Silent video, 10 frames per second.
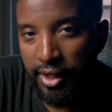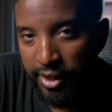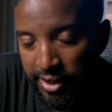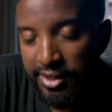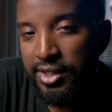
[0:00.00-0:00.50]

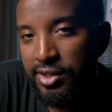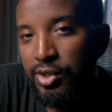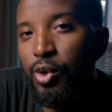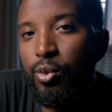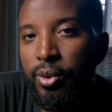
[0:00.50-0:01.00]
this is a
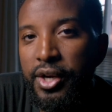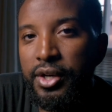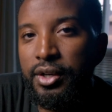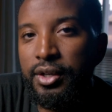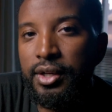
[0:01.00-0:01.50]

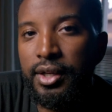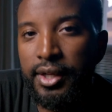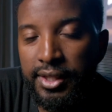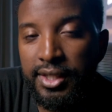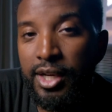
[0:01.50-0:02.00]
no-brainer.
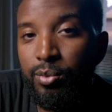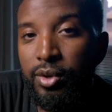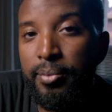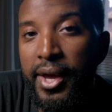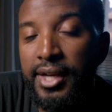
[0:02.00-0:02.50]
Get the
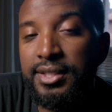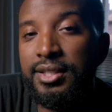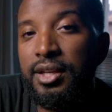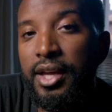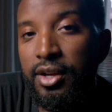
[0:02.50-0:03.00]
M1 Max
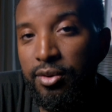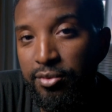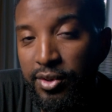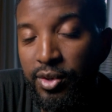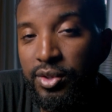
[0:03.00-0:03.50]
and
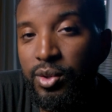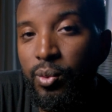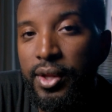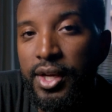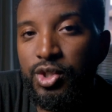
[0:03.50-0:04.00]
configure it the
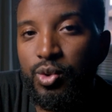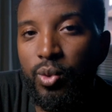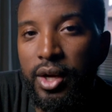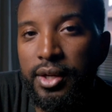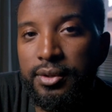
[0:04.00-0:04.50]
way that you
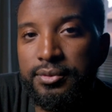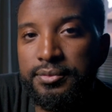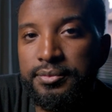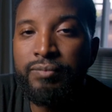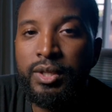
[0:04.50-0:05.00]
want.
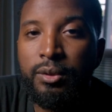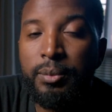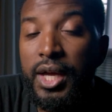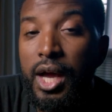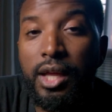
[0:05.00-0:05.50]

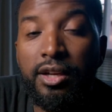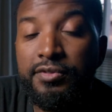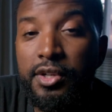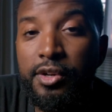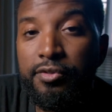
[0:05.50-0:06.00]
But yeah, I'd love
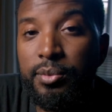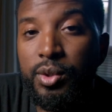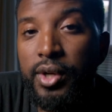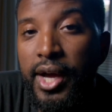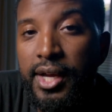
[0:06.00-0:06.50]
to hear from
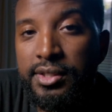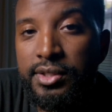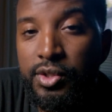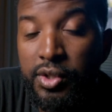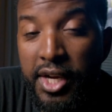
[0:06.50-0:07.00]
you guys.
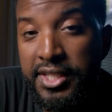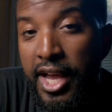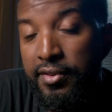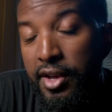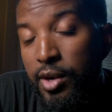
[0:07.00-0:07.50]
Do you guys
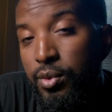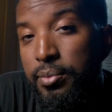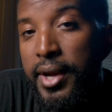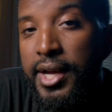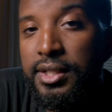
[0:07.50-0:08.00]
have an M1
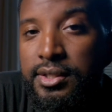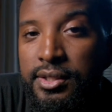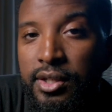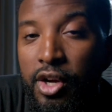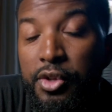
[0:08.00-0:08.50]
Max?
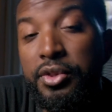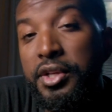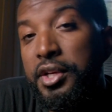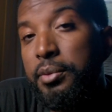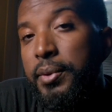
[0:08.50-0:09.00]
Are you
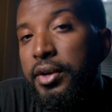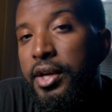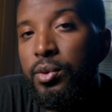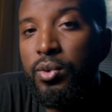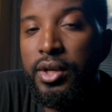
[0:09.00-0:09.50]
thinking about
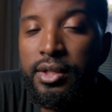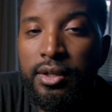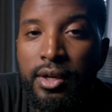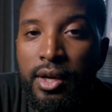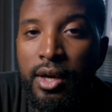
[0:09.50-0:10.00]
getting one?
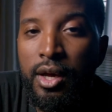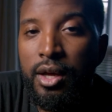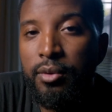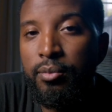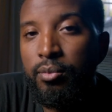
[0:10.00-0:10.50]

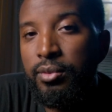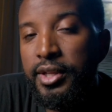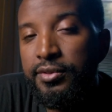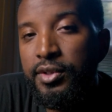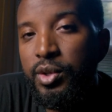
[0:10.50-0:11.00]

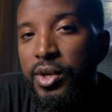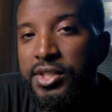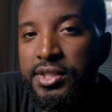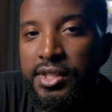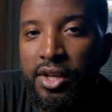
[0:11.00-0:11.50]
Leave your
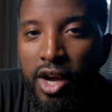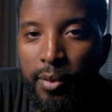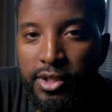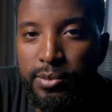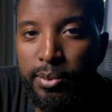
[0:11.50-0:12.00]
questions in the
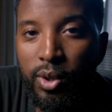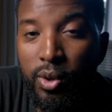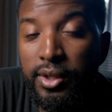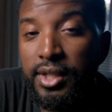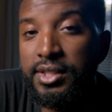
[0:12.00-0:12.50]
comments
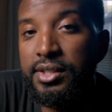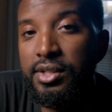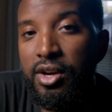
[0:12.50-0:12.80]
below and let's get the